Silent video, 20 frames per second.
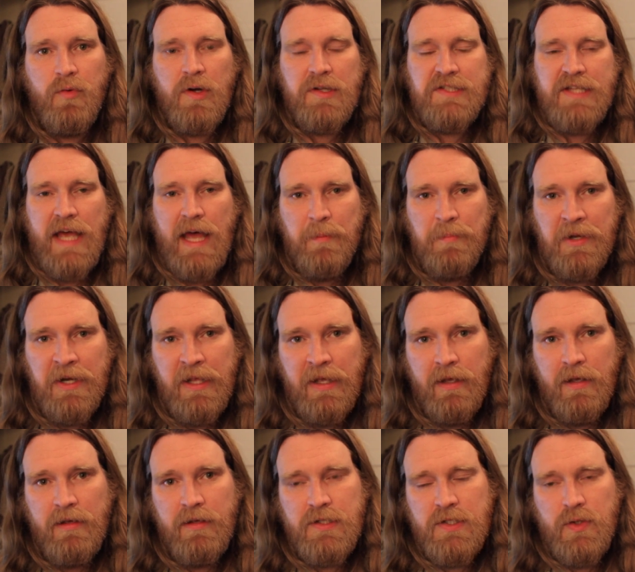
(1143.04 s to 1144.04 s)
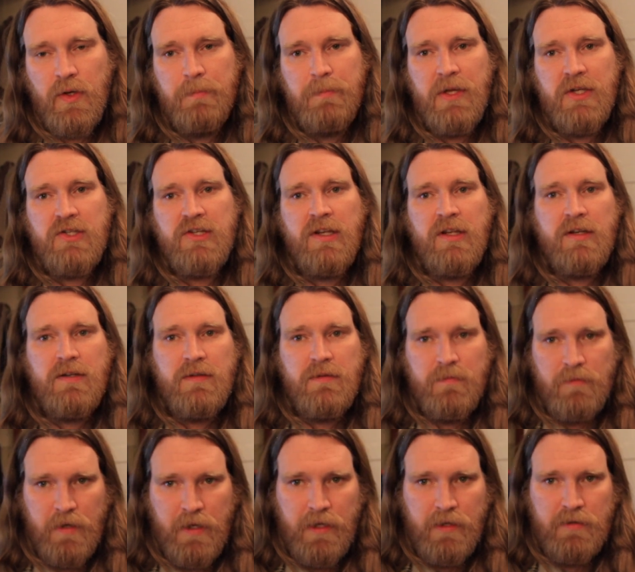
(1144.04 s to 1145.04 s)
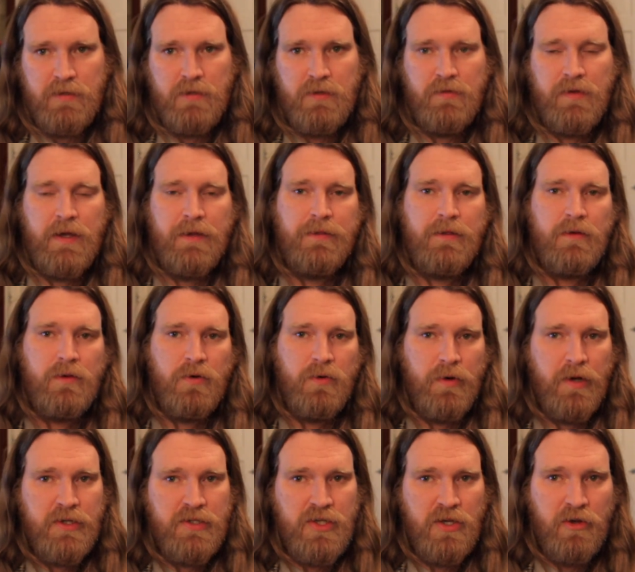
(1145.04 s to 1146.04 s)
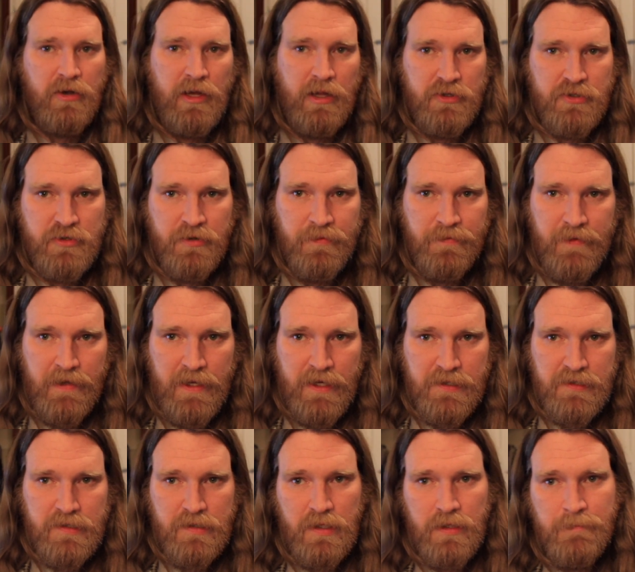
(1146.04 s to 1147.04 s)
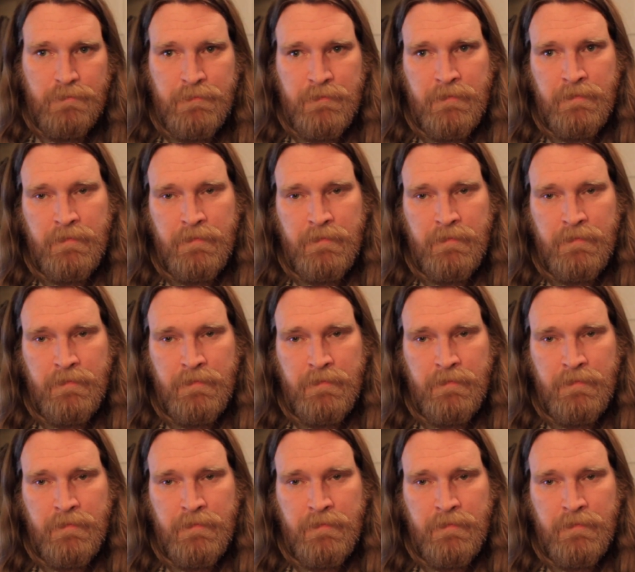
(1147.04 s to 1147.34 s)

what's happening. And so I mentioned, right, you've got the Horatio Alger fantasy.